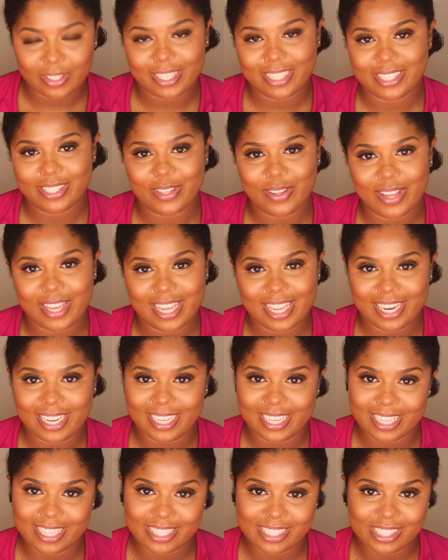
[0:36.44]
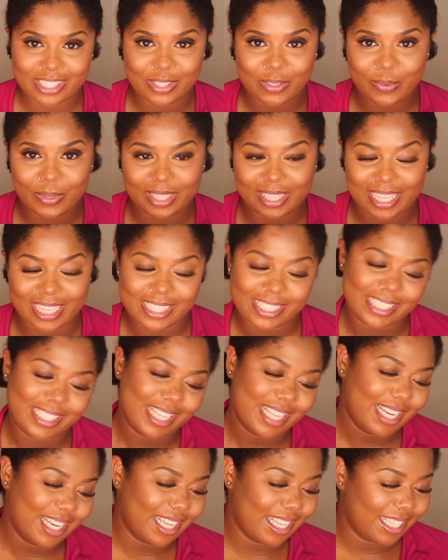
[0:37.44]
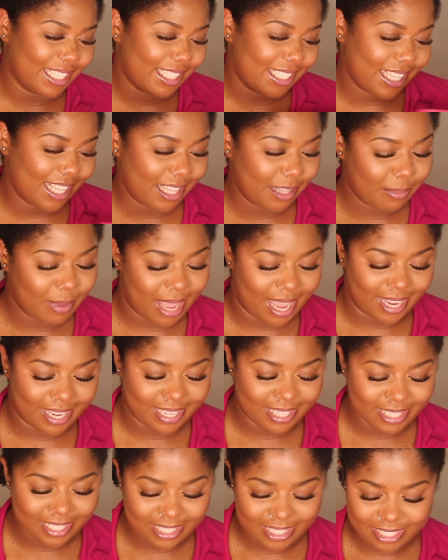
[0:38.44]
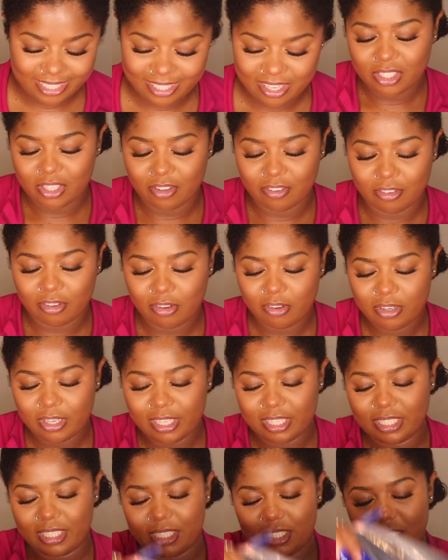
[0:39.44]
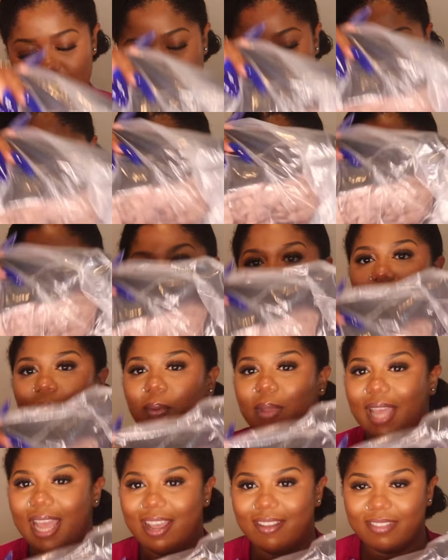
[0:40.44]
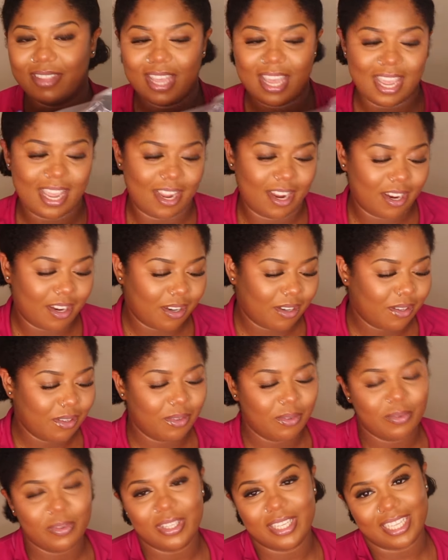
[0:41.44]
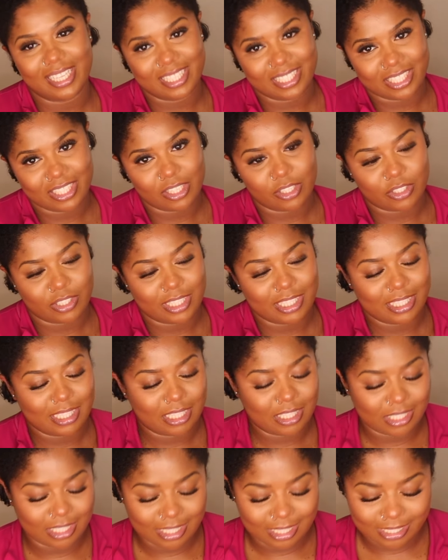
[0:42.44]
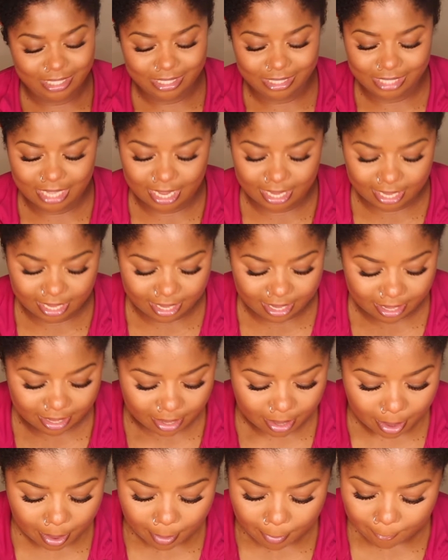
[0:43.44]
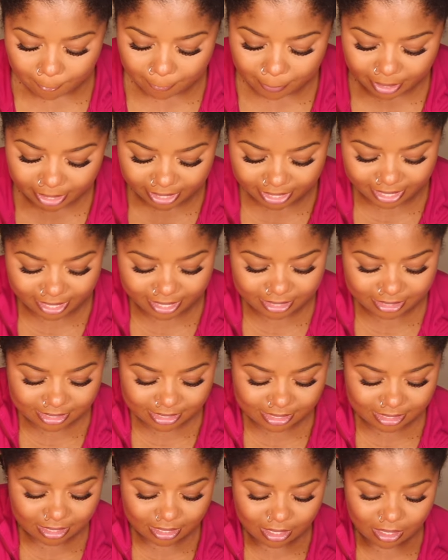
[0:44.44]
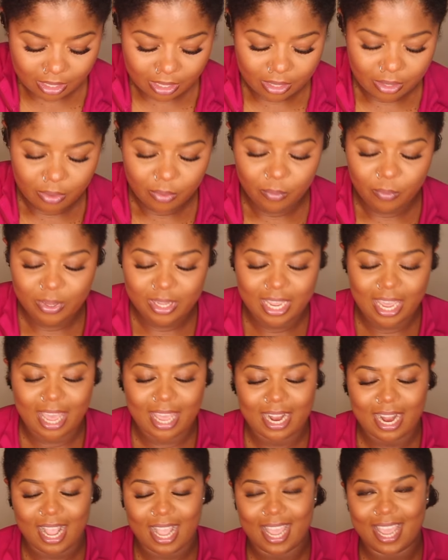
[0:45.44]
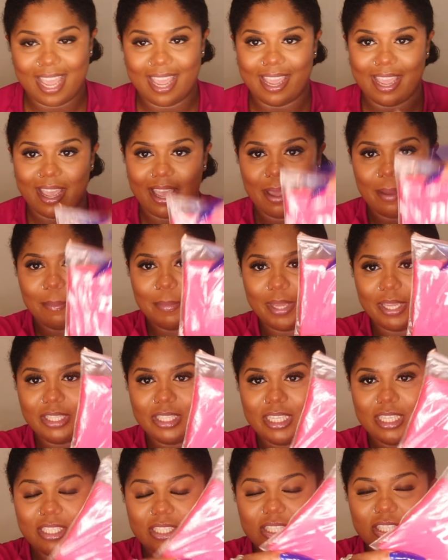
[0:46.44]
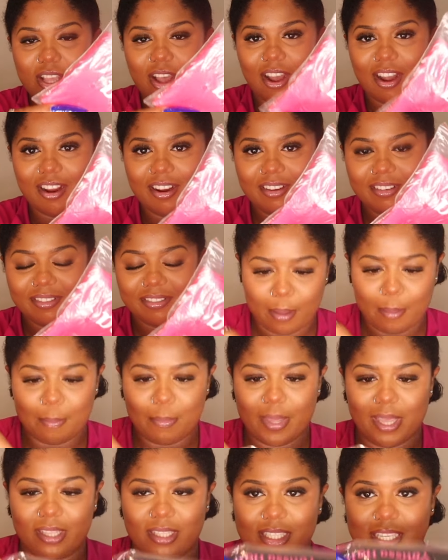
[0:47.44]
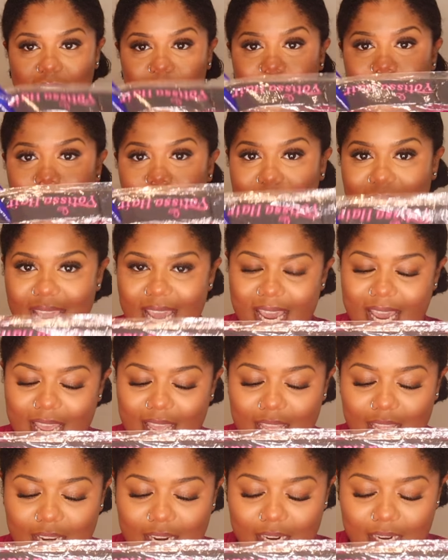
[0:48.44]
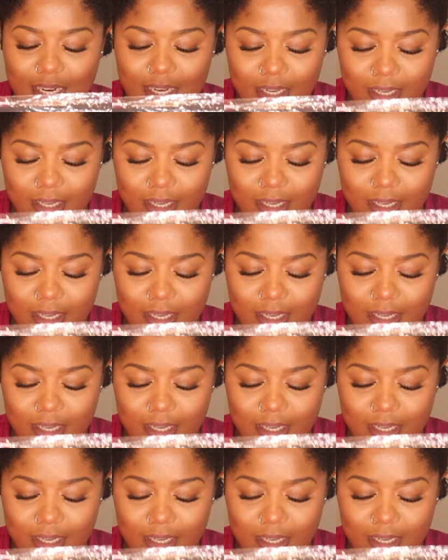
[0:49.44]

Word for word: let's go ahead and get into what they sent us in the package. So of course, we have the hair. We'll get into those details in a second. But we got a melting scarf, melting band,